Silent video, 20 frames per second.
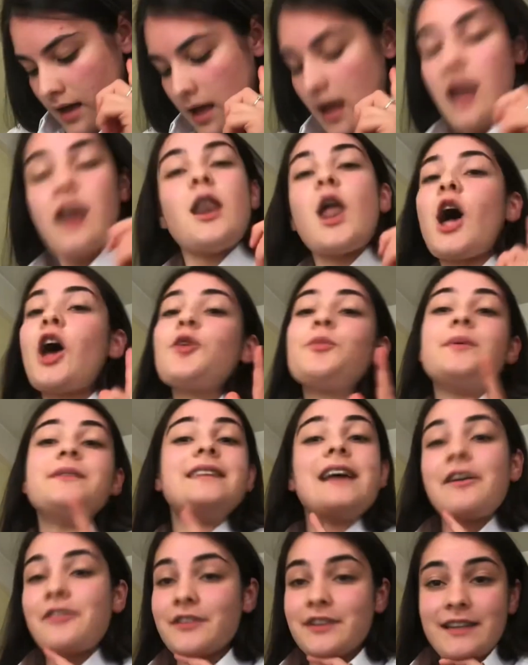Last but
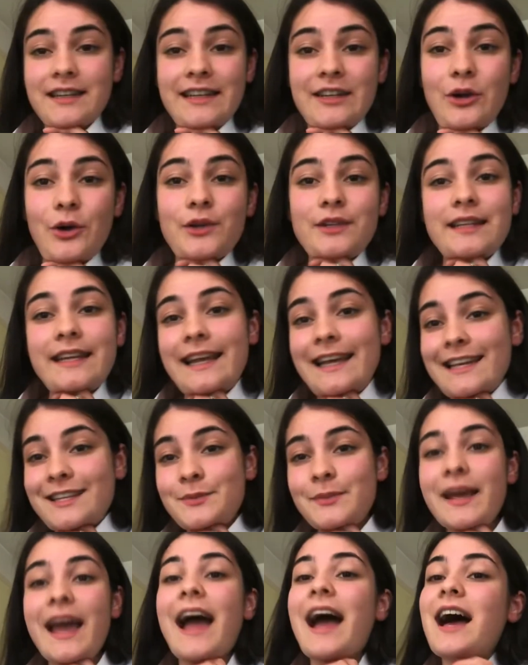definitely not least,
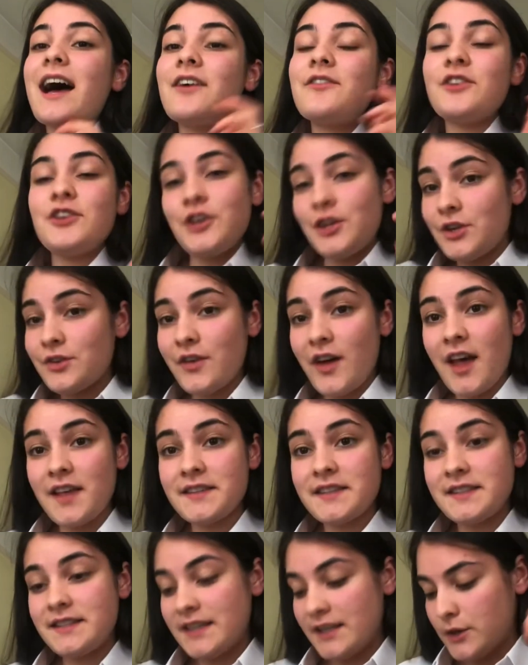we have
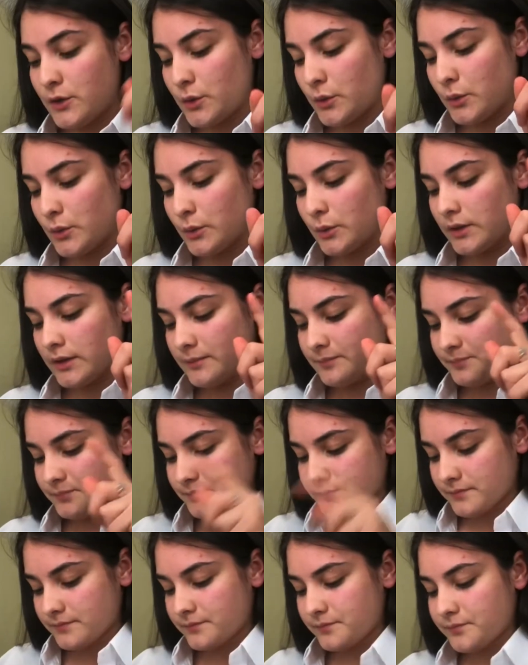University Hall.
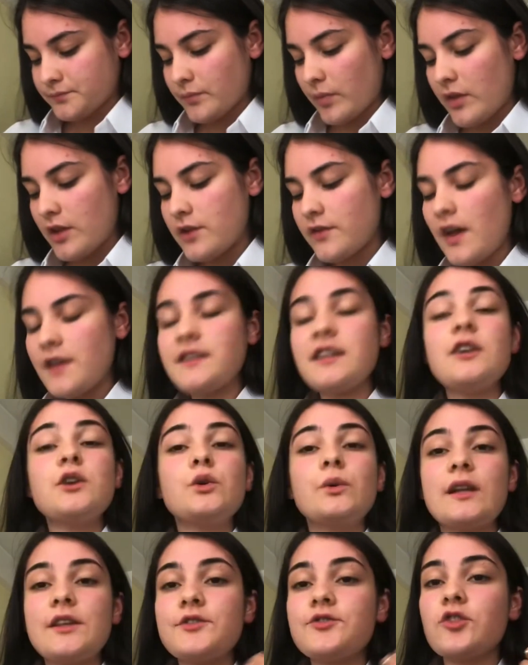University
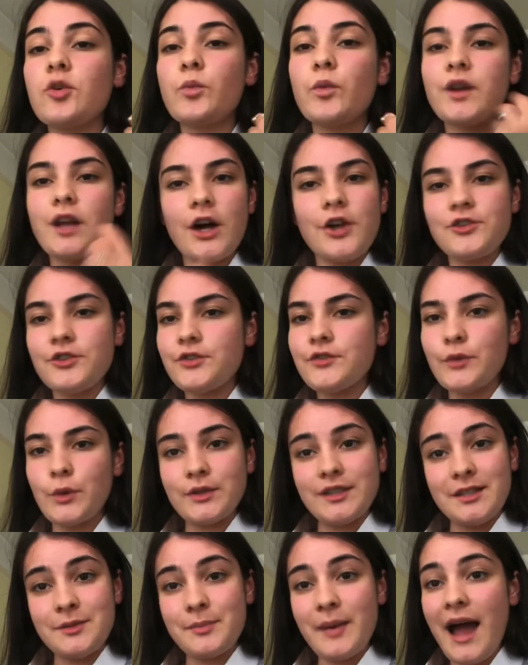Hall is from
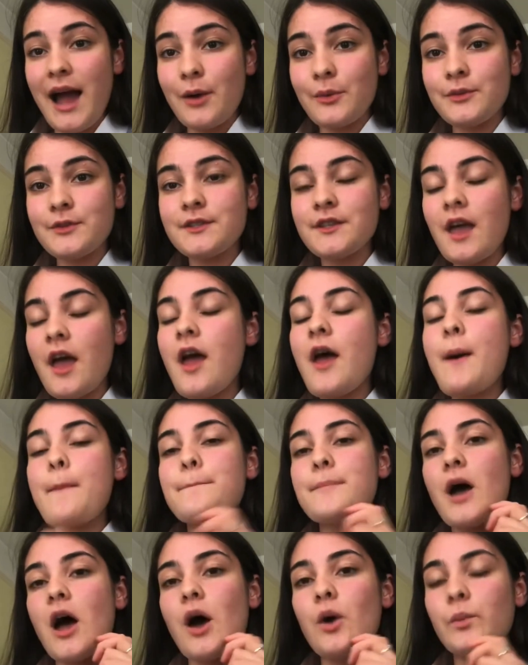£114
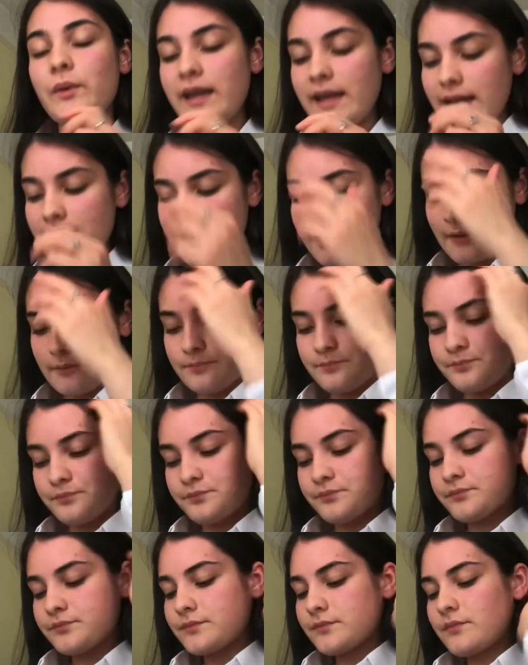per week
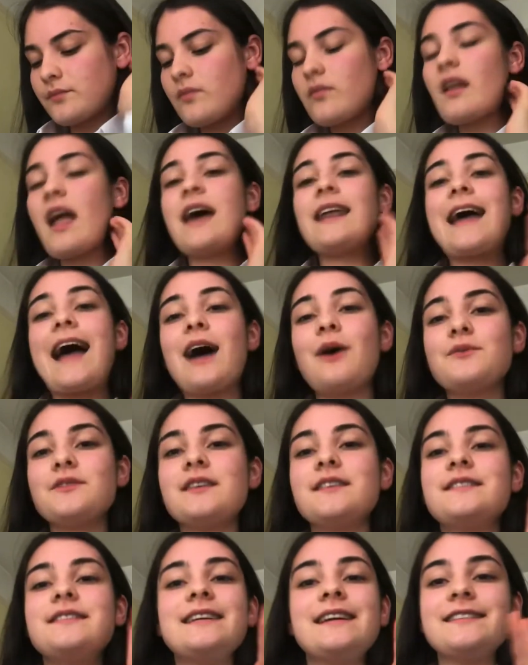and
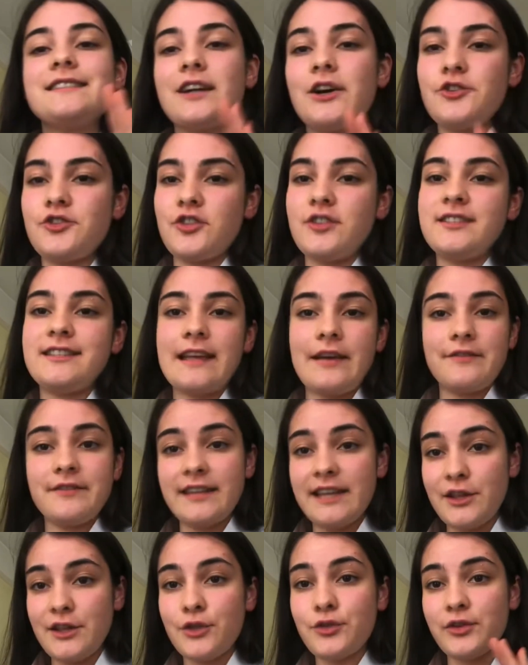houses
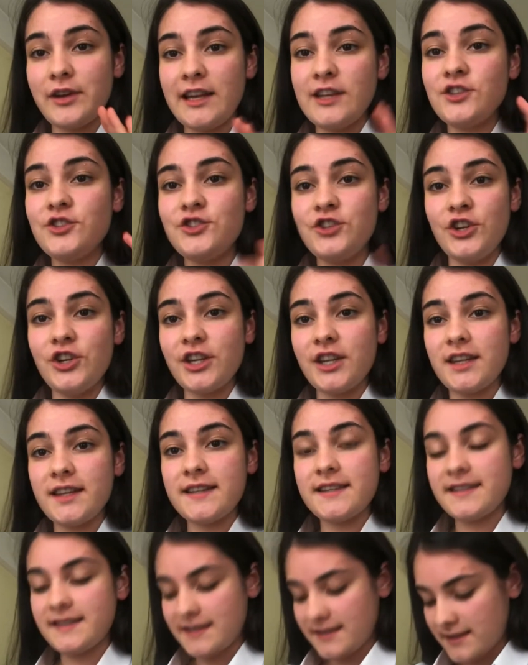673
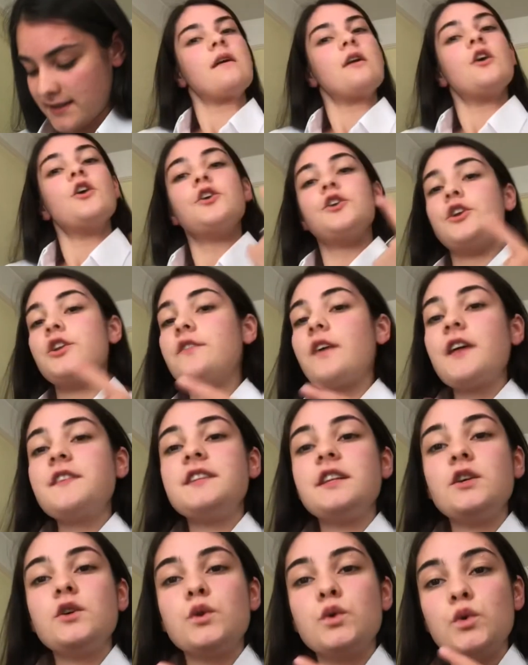students.
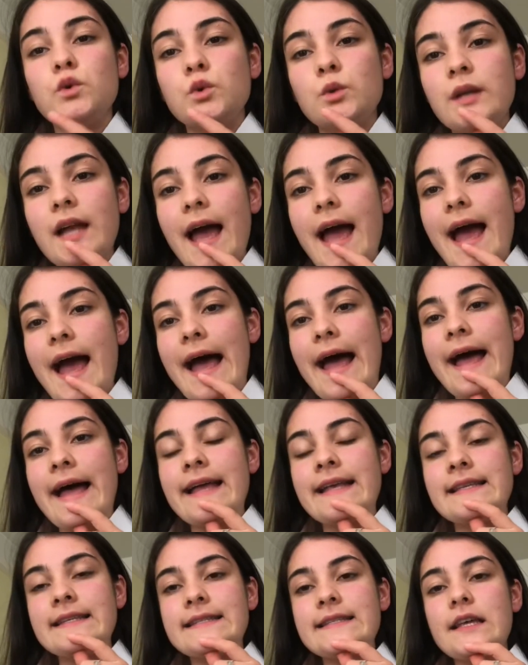University Hall
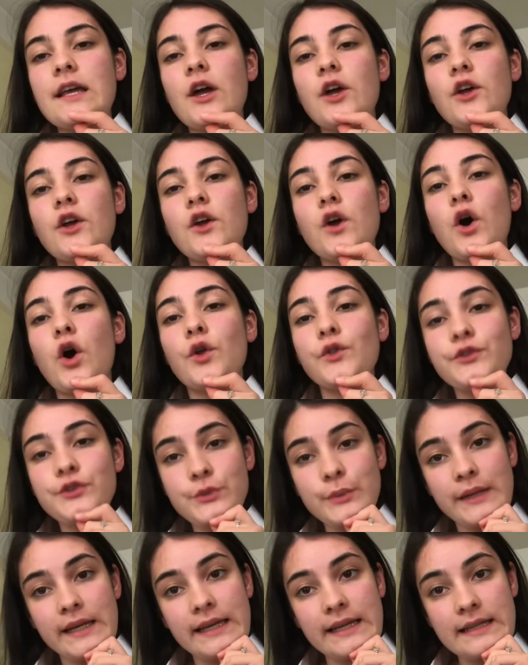has
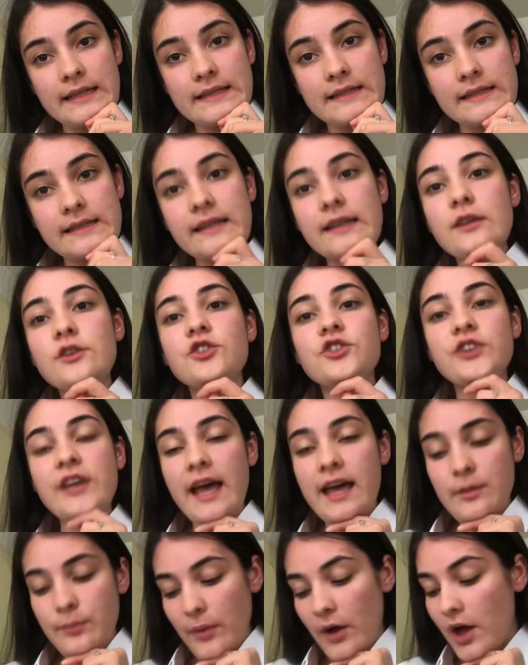en-suites,
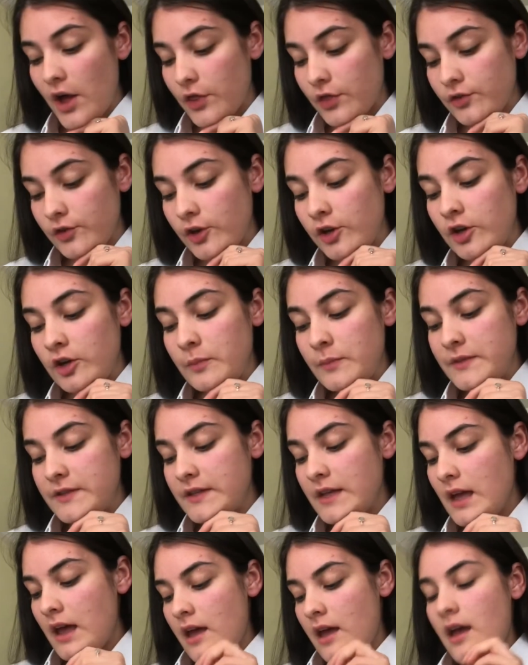shared bathrooms,
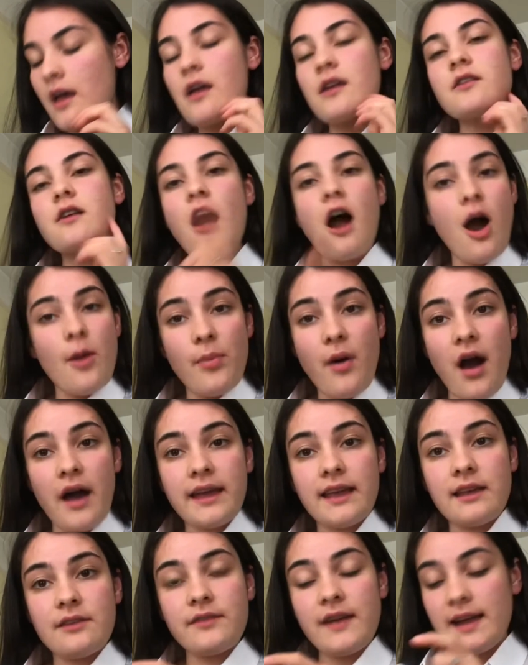car
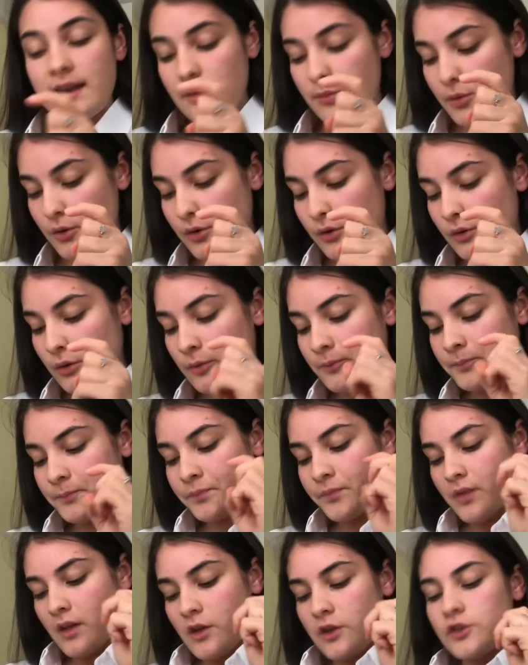parking available,
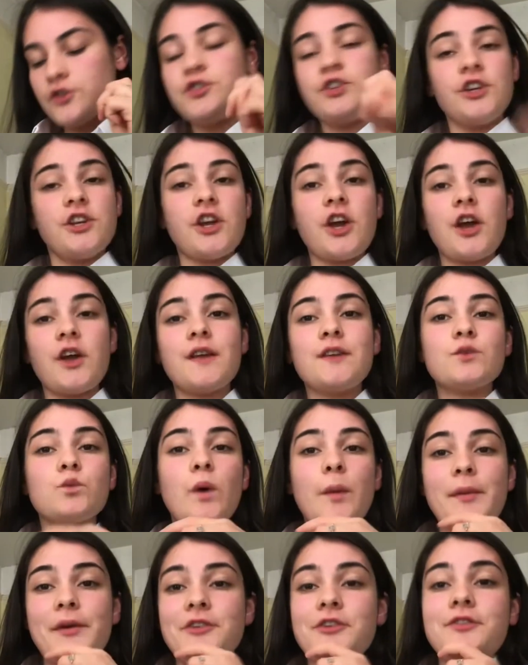studios,
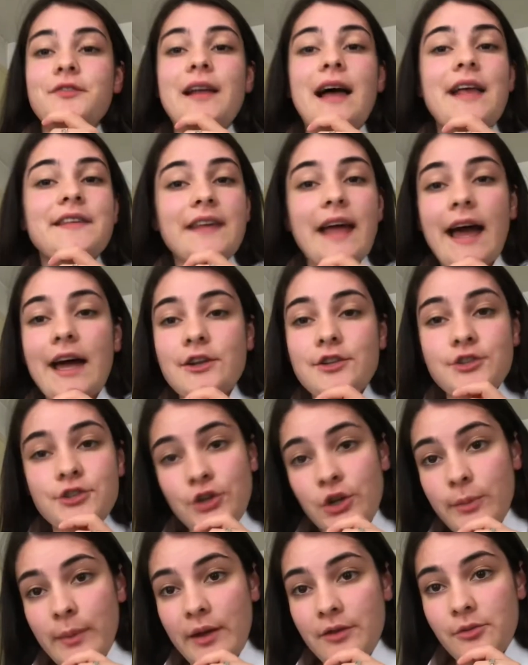1-bedroom flats and
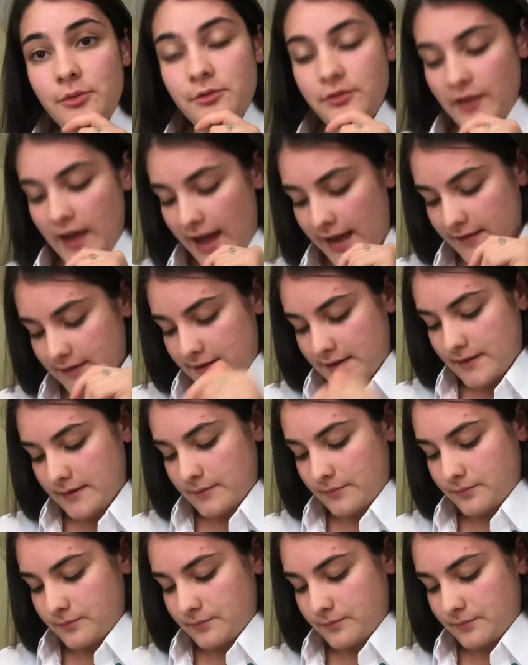2-bedroom flats.